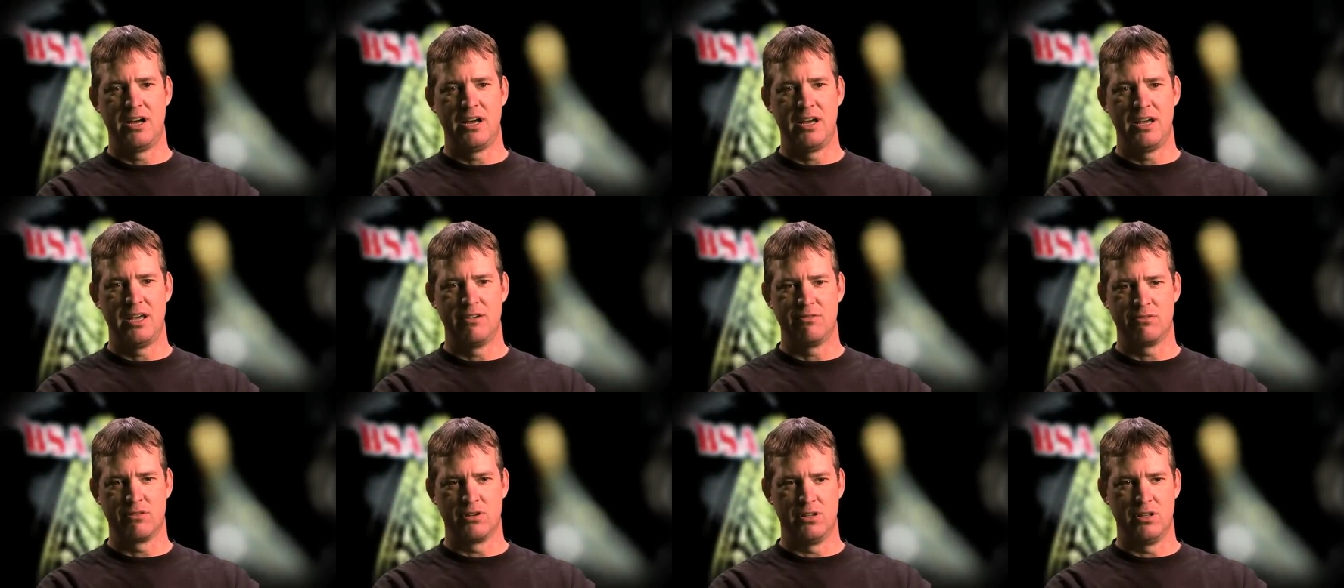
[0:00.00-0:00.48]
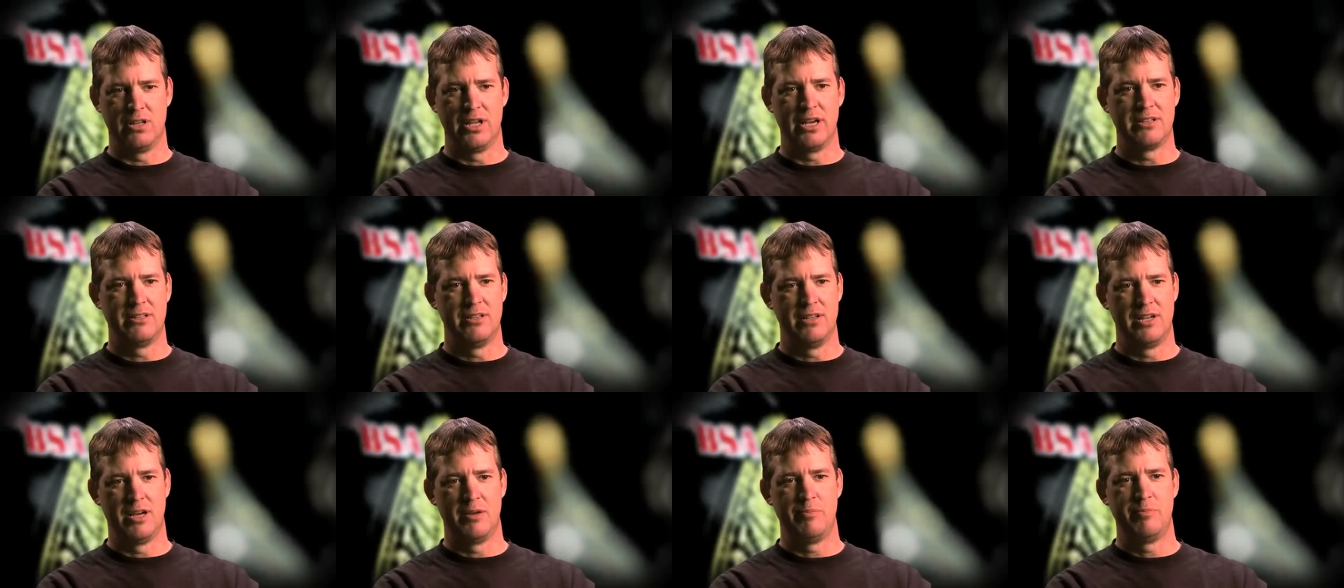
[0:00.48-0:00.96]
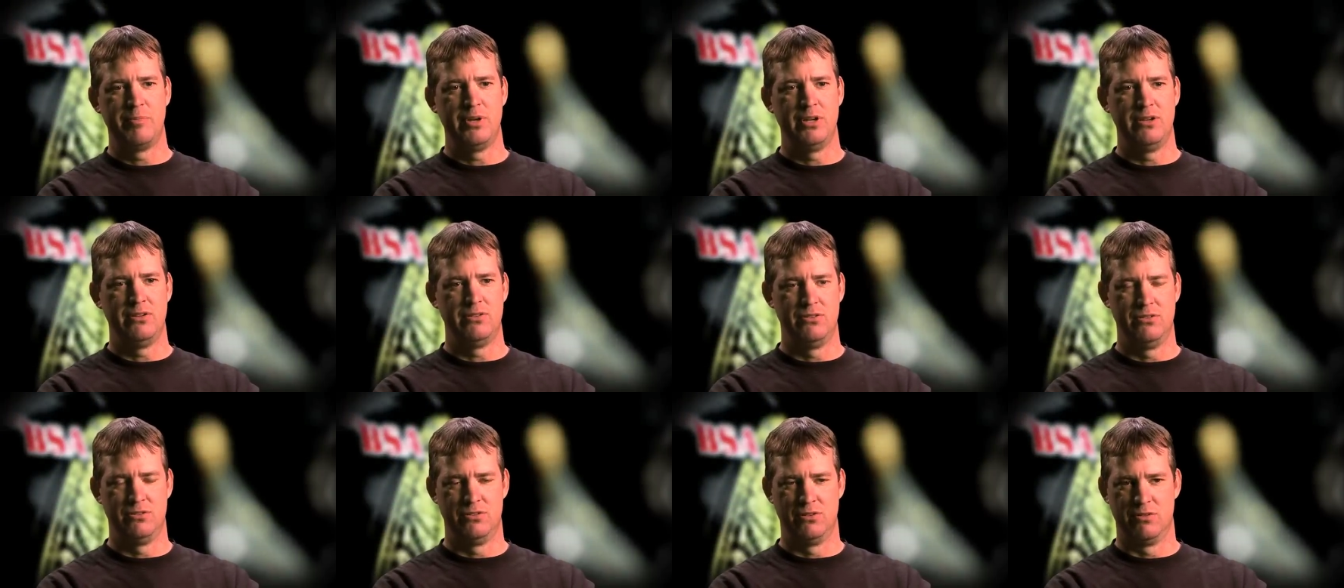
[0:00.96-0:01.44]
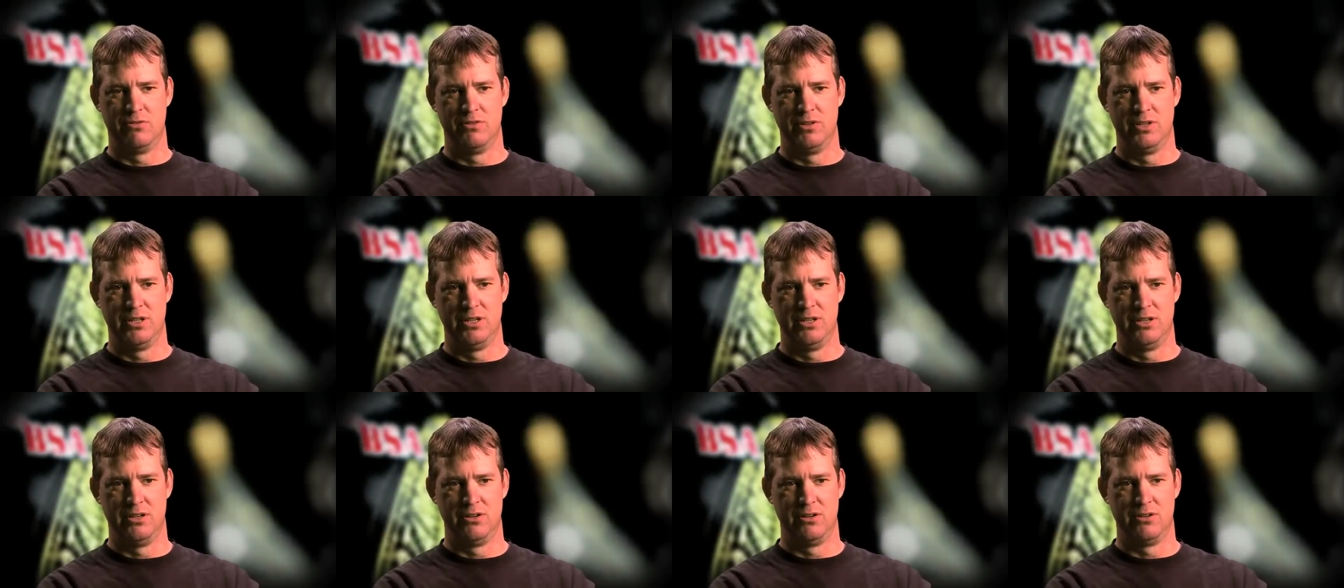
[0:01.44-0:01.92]
I have collected up pieces over
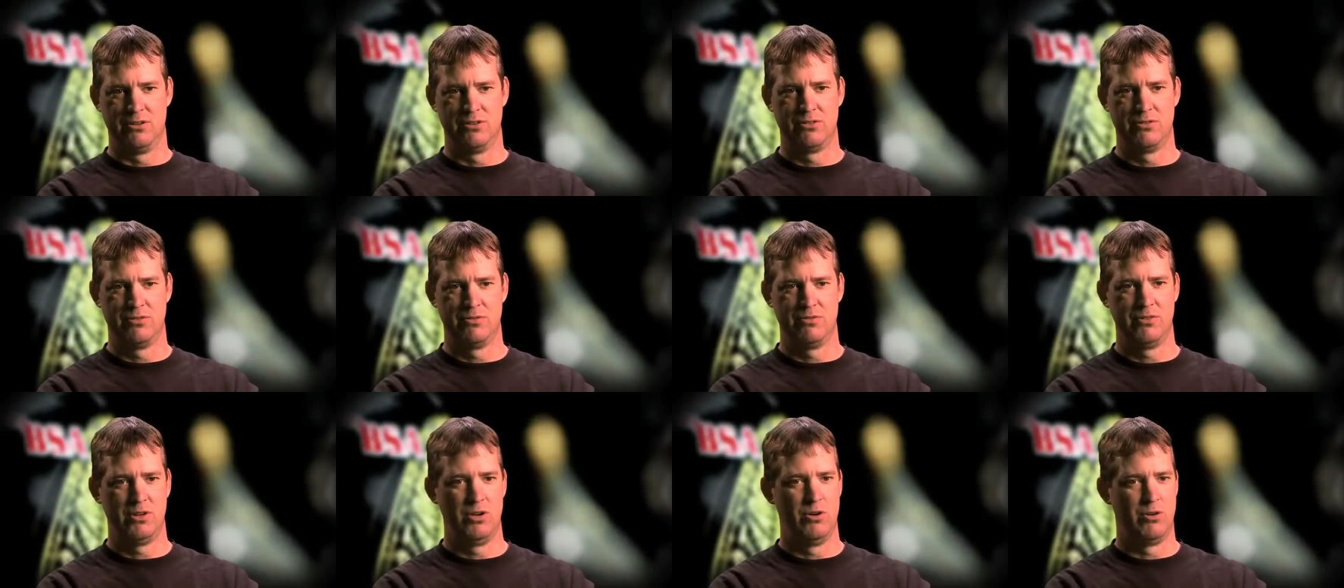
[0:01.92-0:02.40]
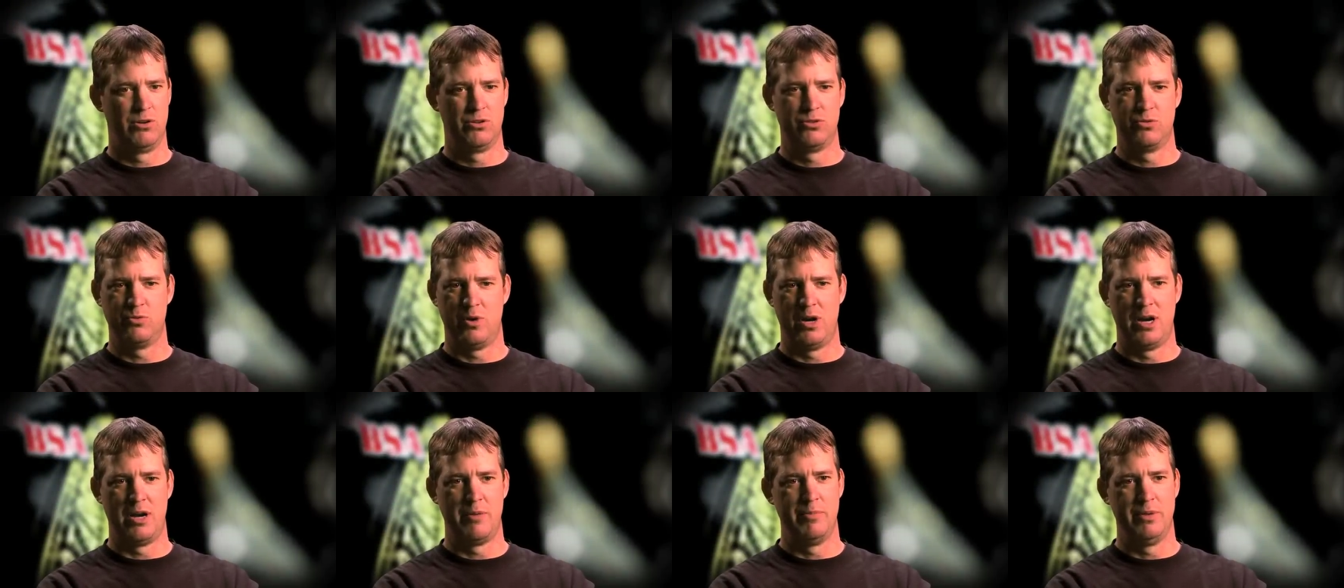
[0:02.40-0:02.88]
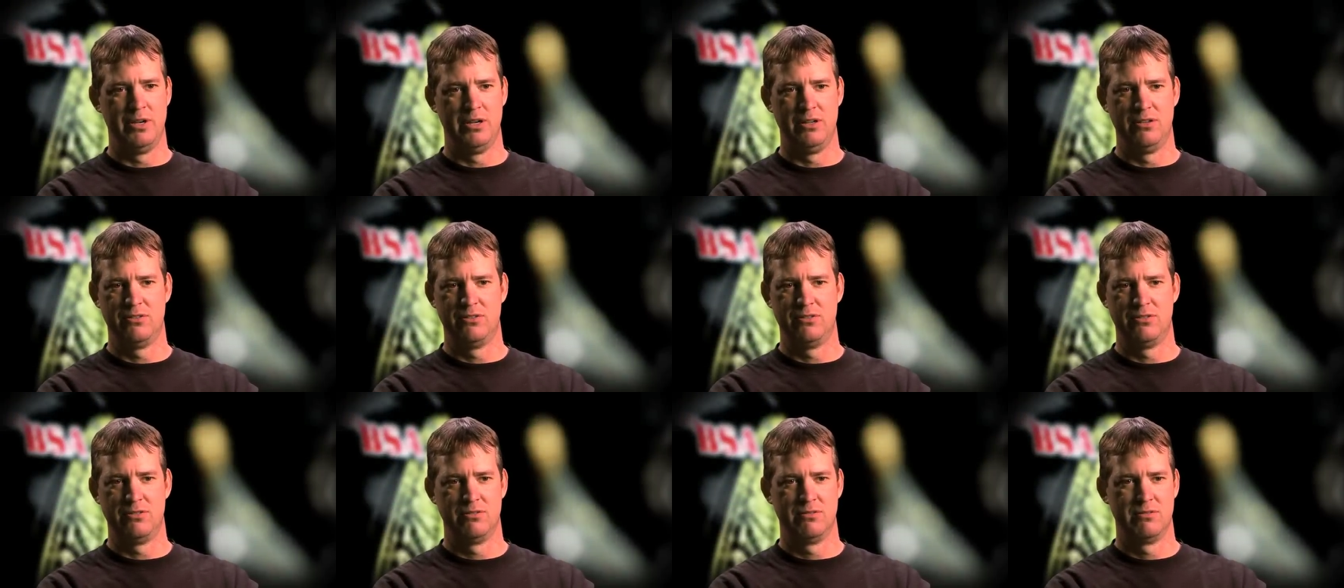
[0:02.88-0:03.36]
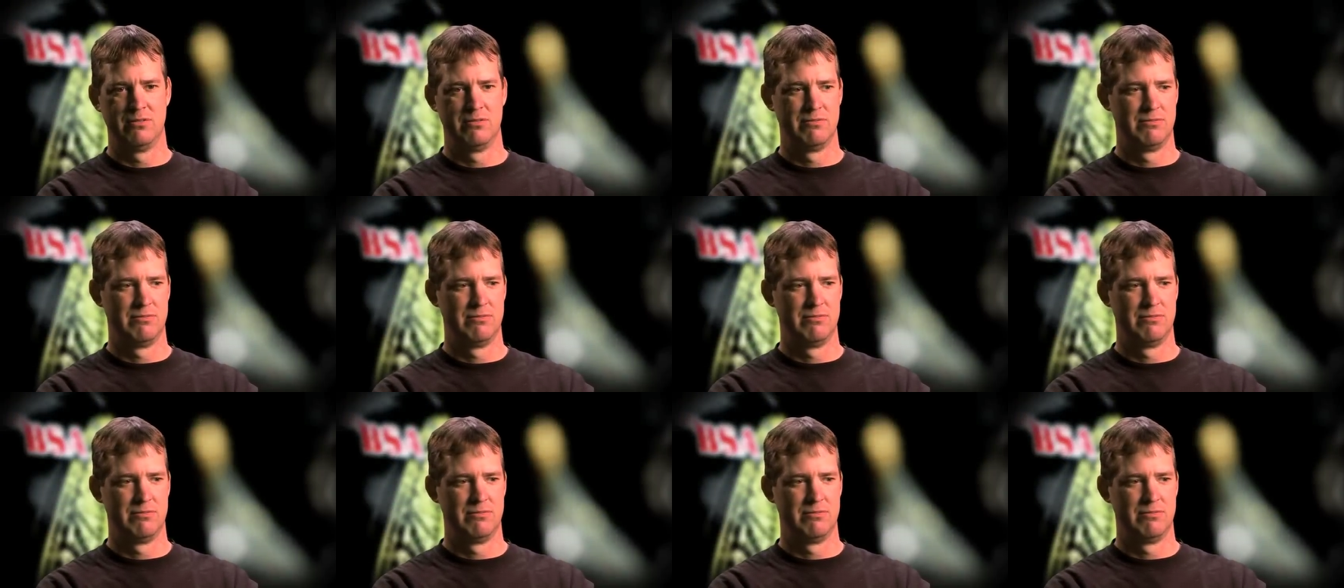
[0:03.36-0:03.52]
the years, go to swap meets,